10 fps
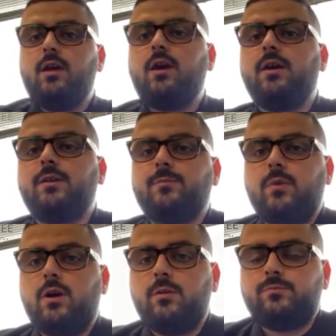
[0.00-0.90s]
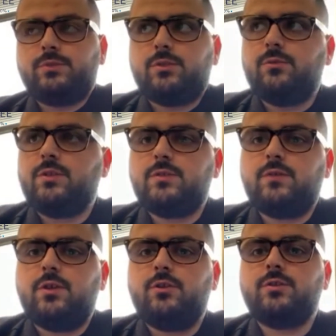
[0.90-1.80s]
Hi, so this
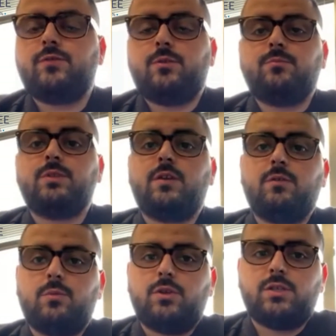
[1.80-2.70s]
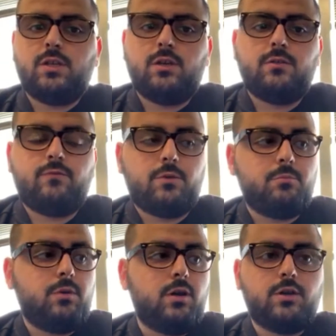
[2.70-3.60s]
video is from David Barsegyan
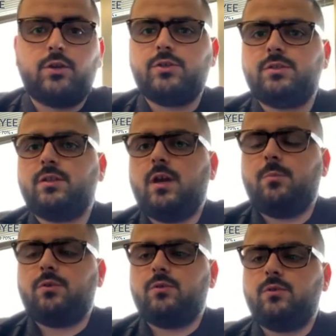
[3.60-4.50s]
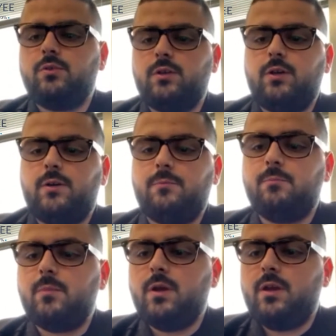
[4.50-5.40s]
from Currency Capital.
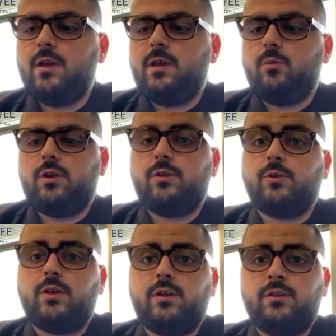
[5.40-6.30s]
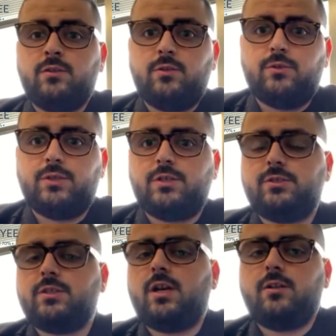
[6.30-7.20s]
We're located in Los
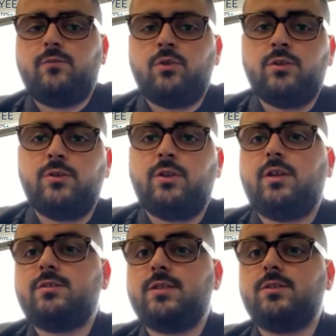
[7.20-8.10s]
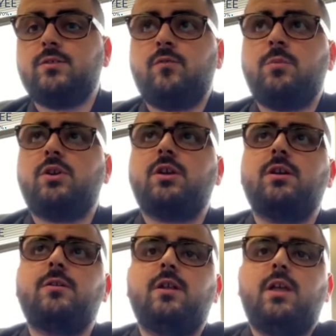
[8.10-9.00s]
Angeles, California, United States of
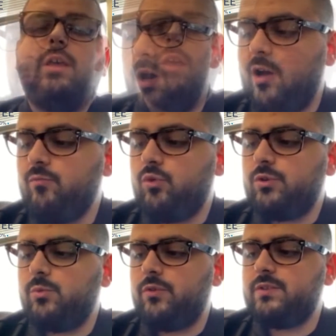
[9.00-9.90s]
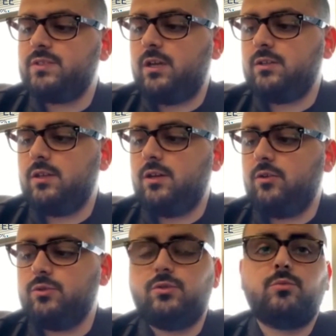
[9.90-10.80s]
America. I've worked with Satya
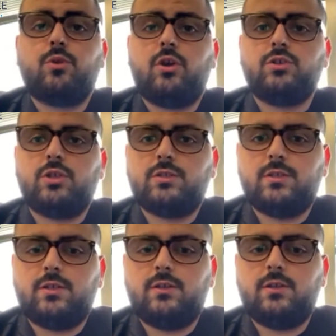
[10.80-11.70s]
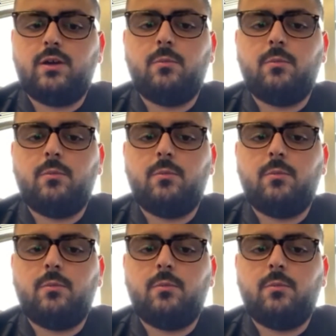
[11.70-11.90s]
on two projects and